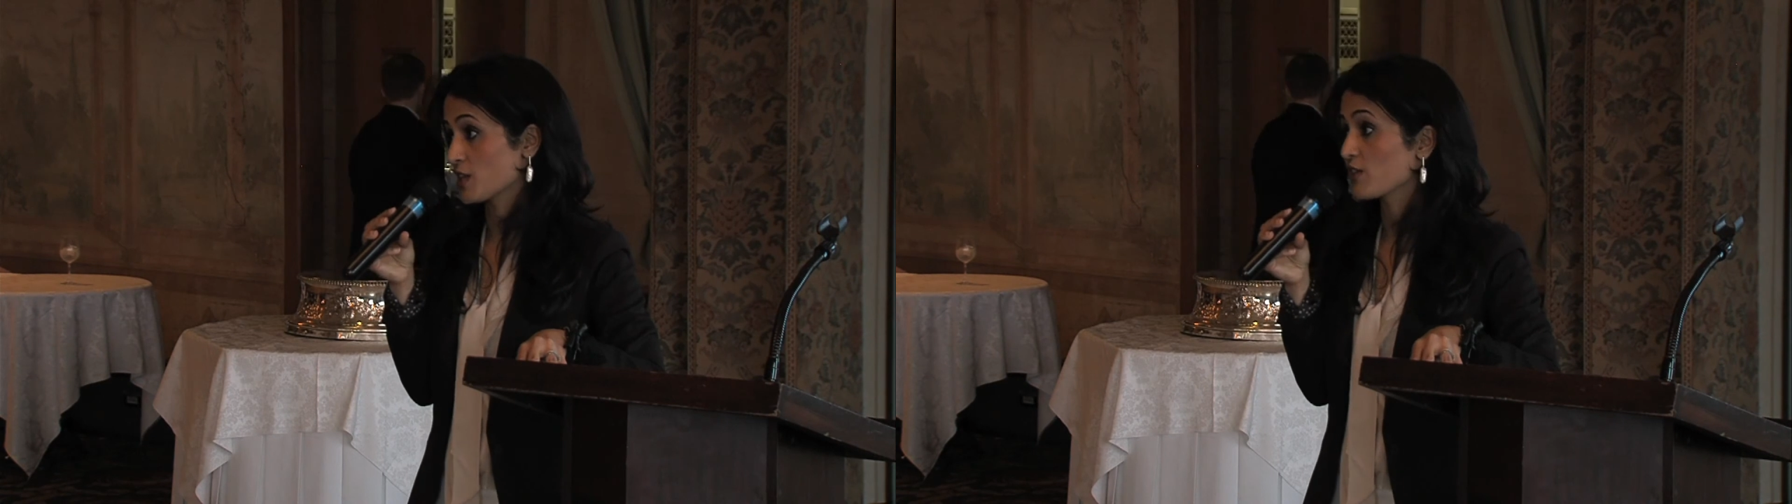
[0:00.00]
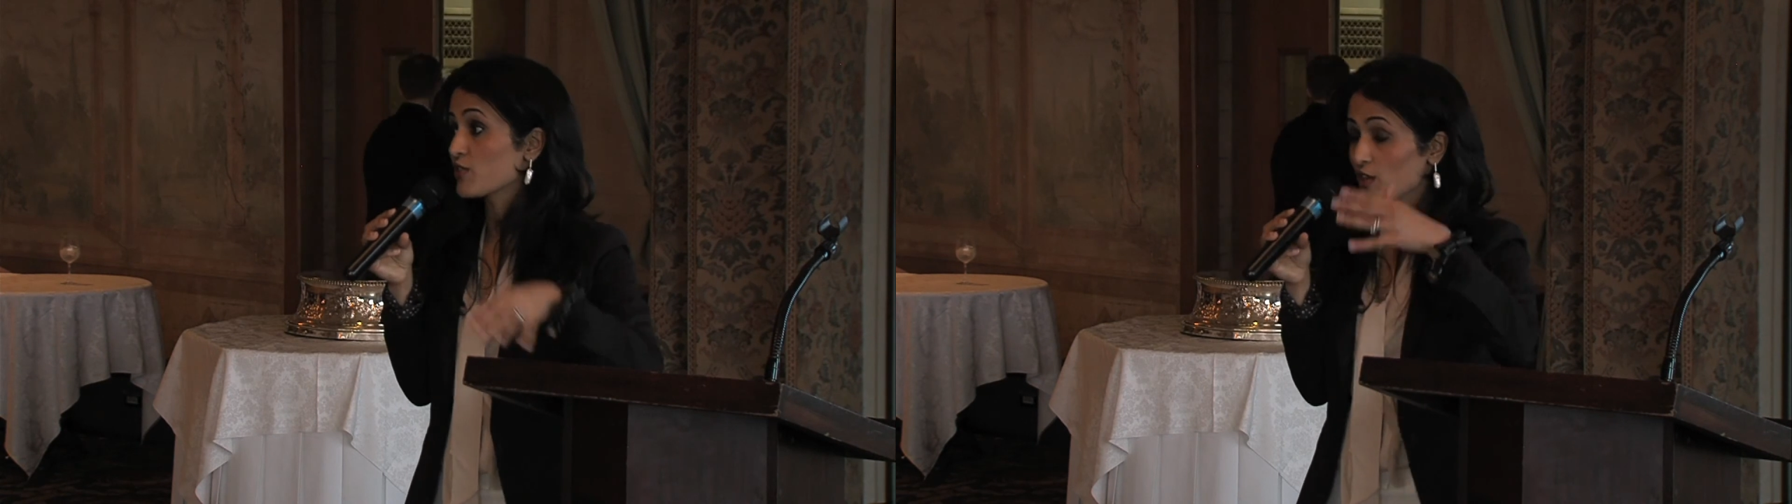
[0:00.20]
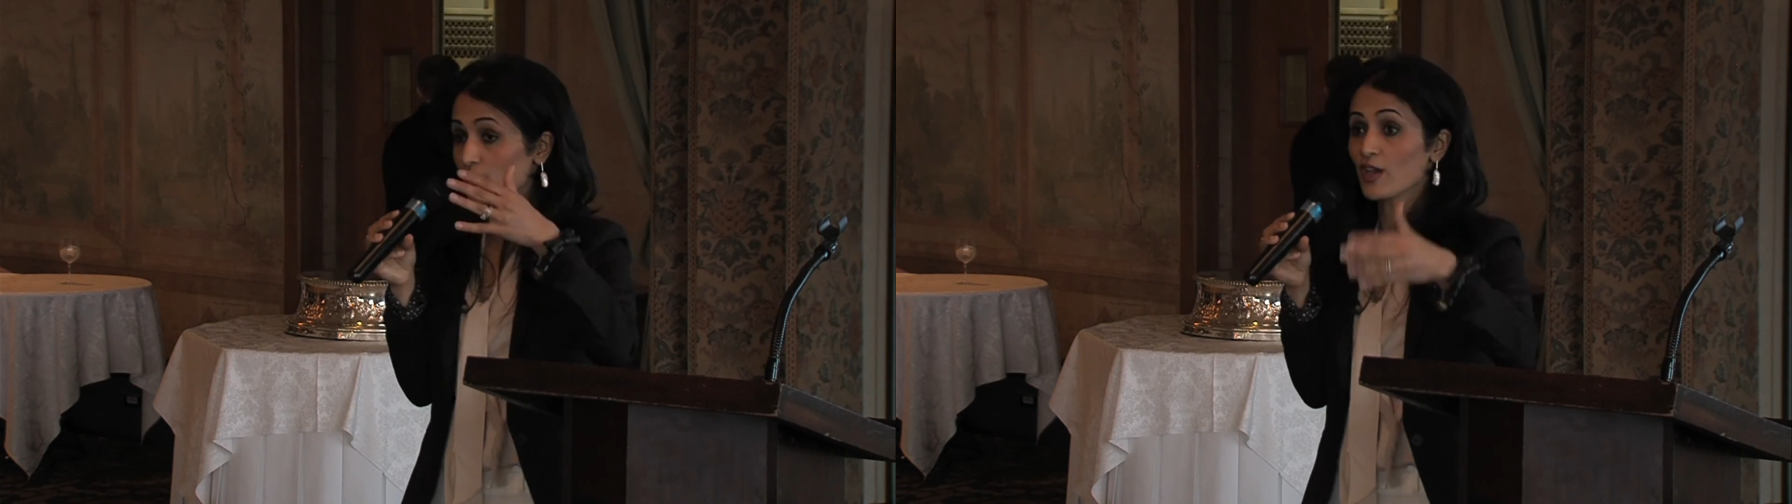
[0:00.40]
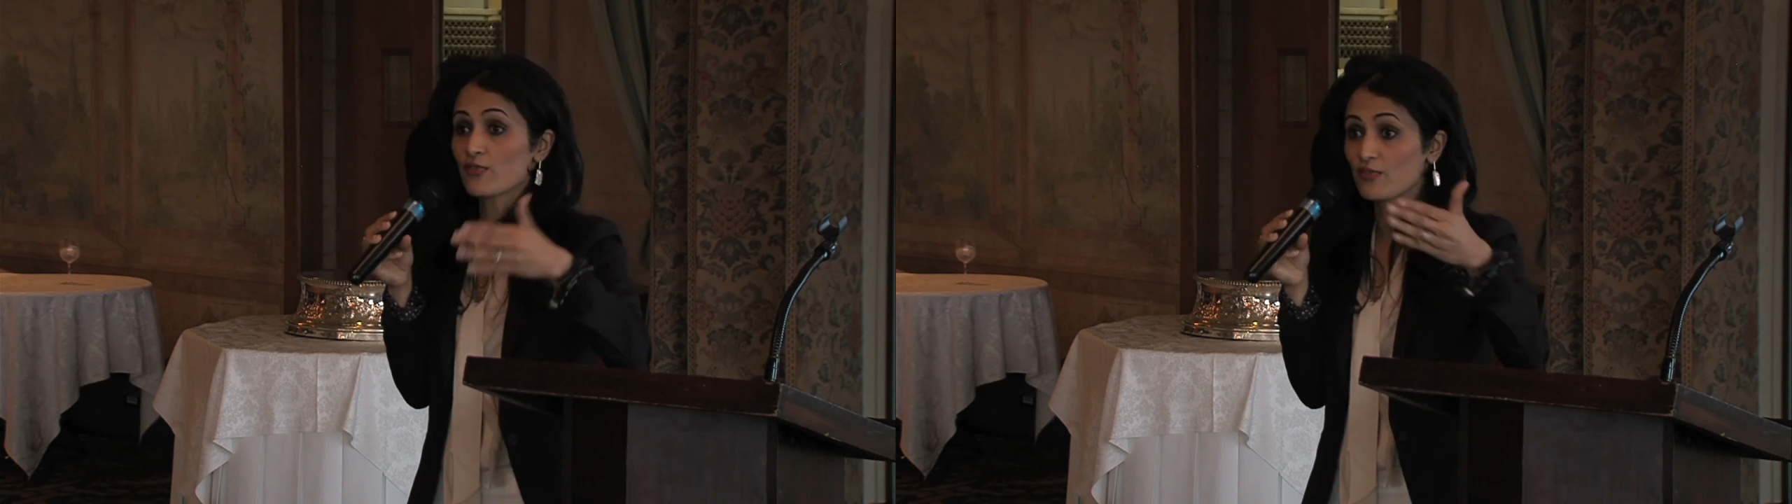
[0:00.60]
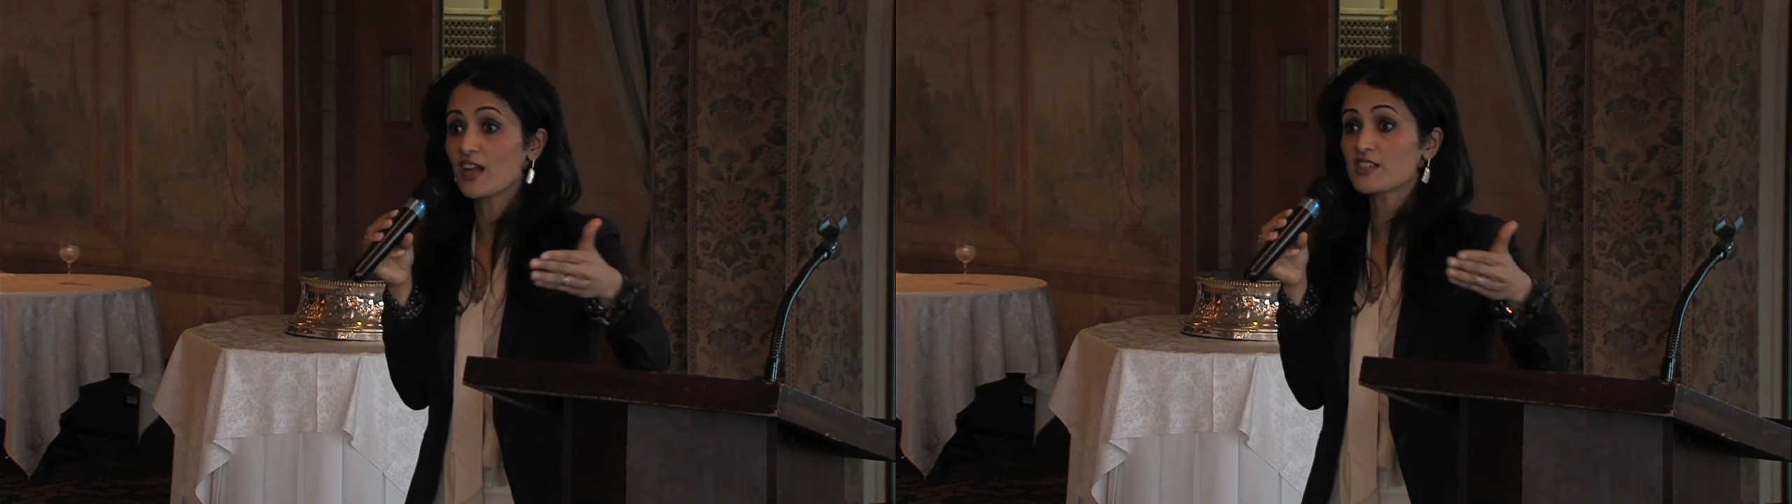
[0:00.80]
if
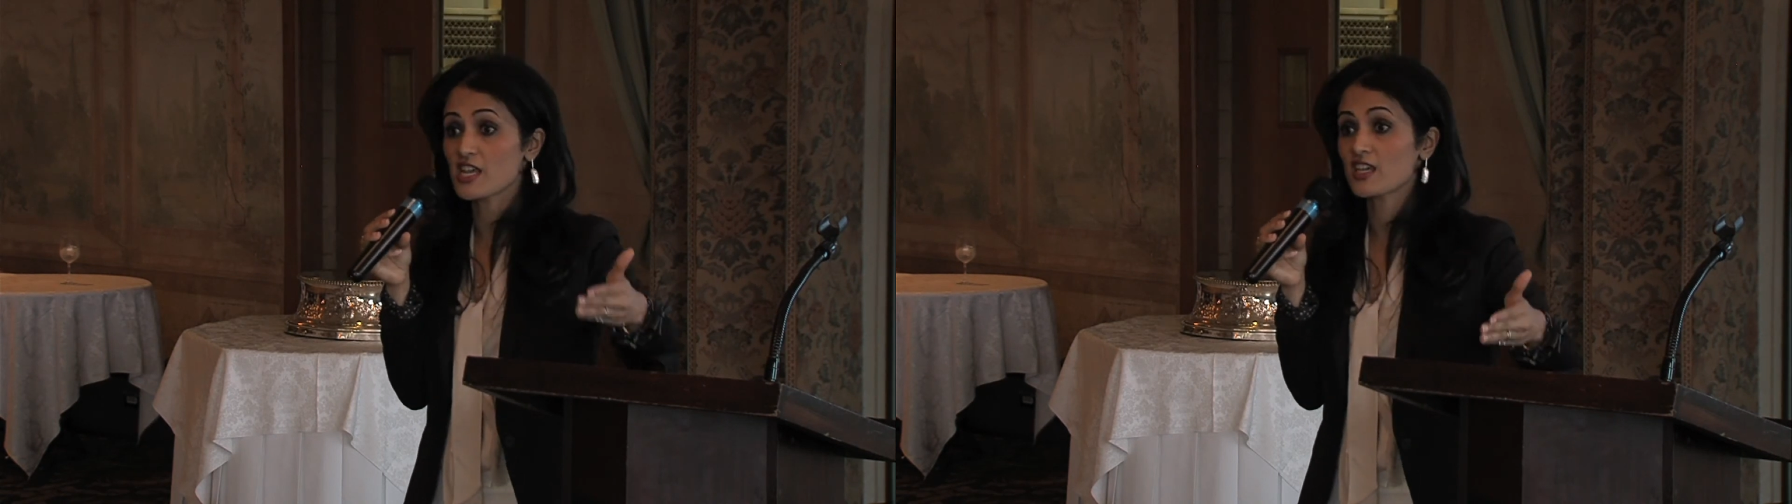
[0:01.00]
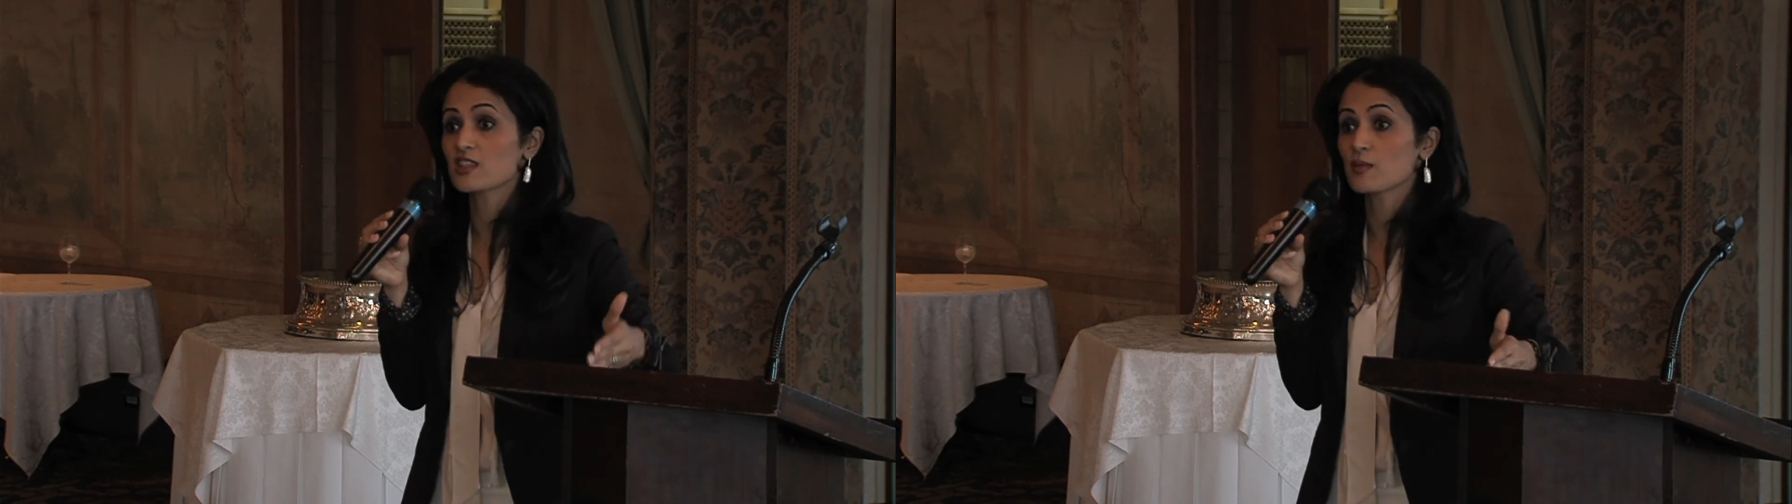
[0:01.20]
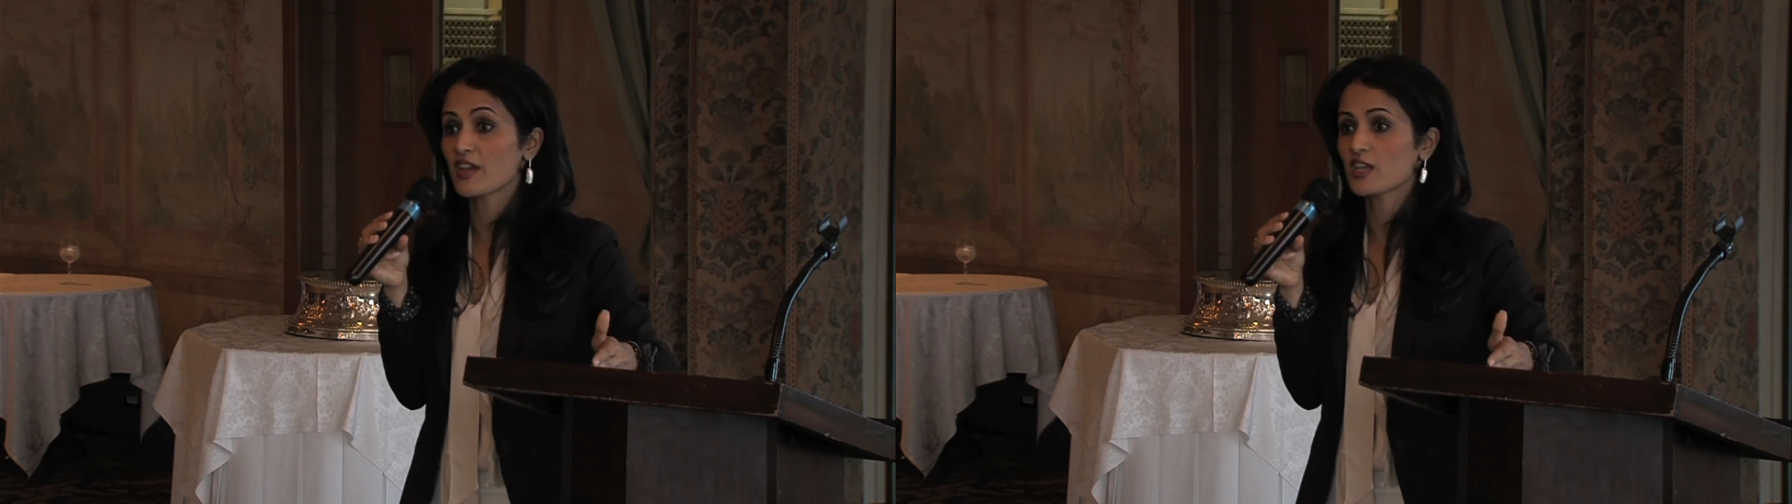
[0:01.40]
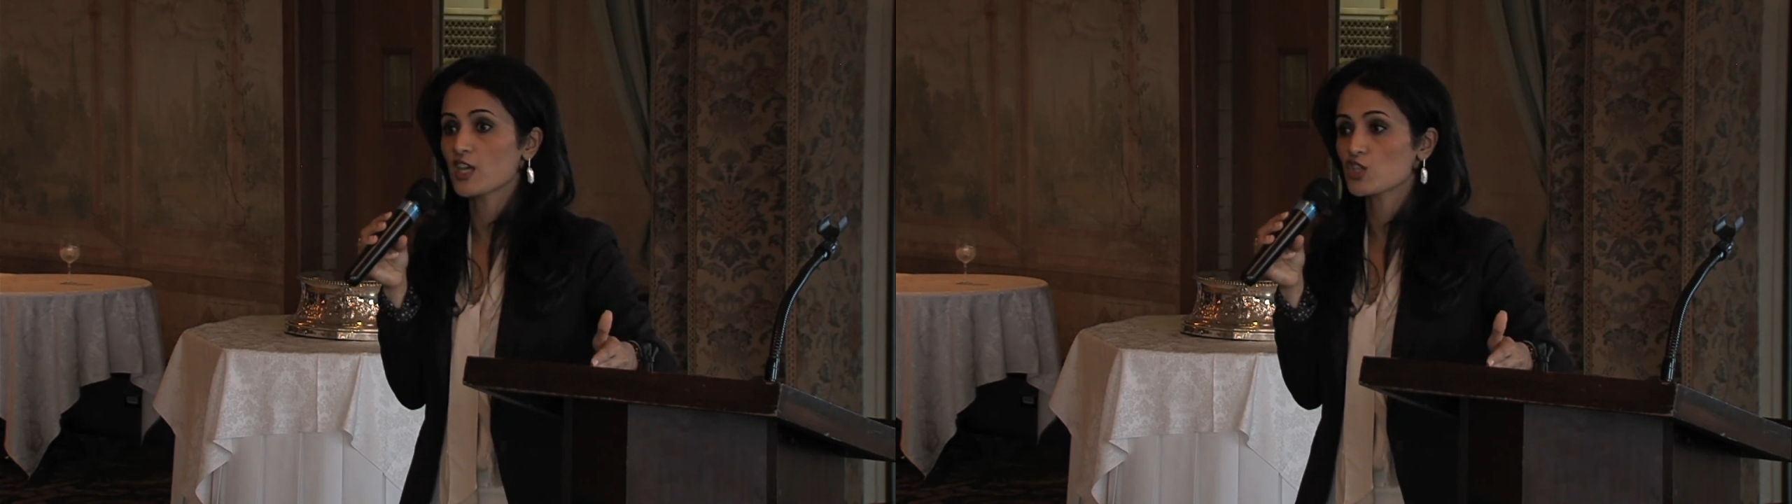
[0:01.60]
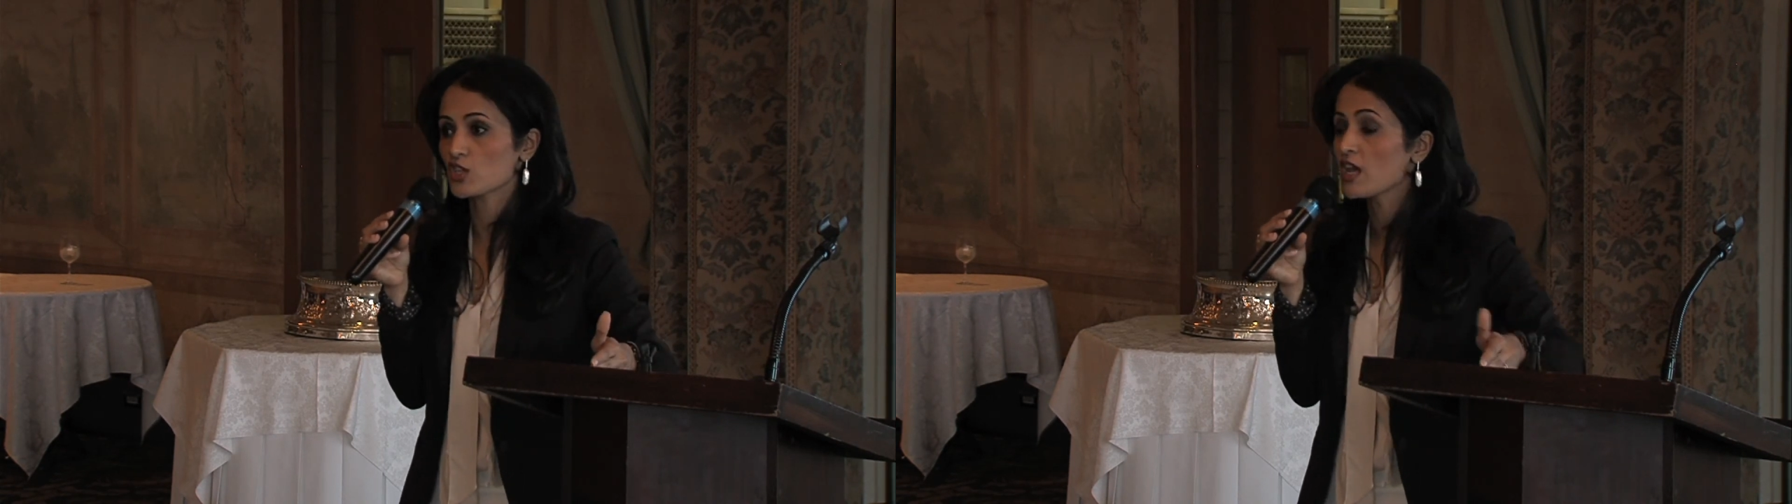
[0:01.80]
they are taking the
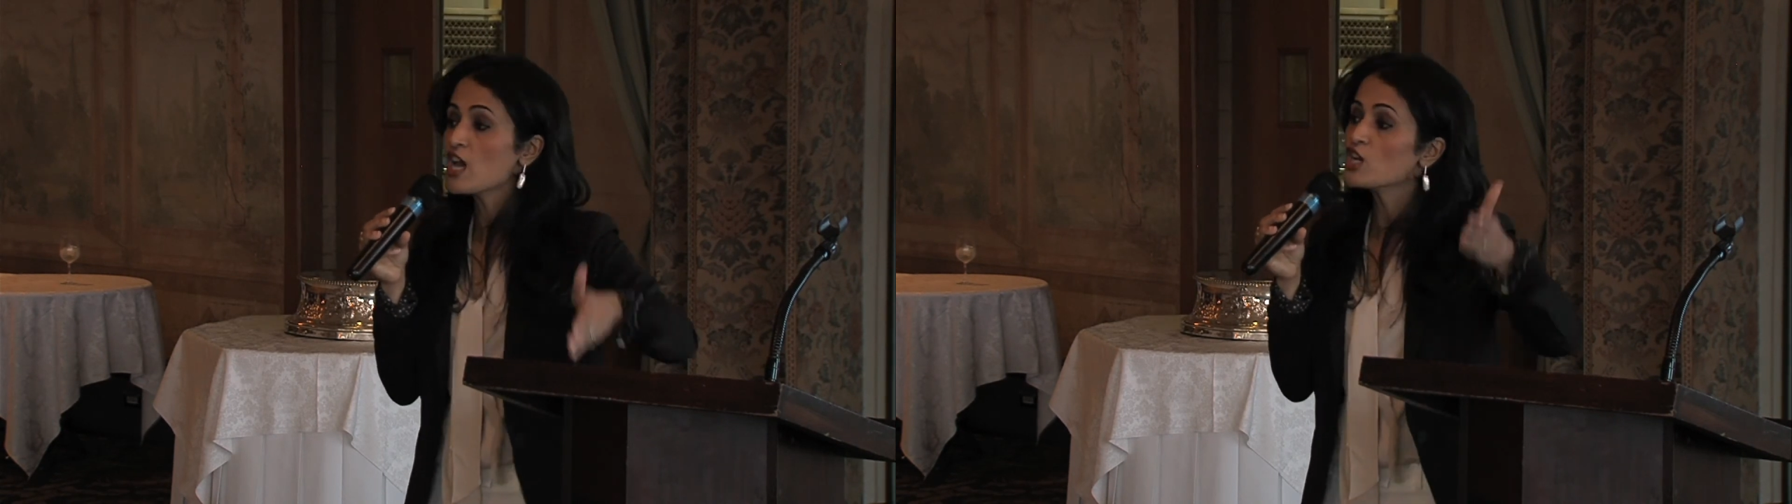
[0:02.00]
medication.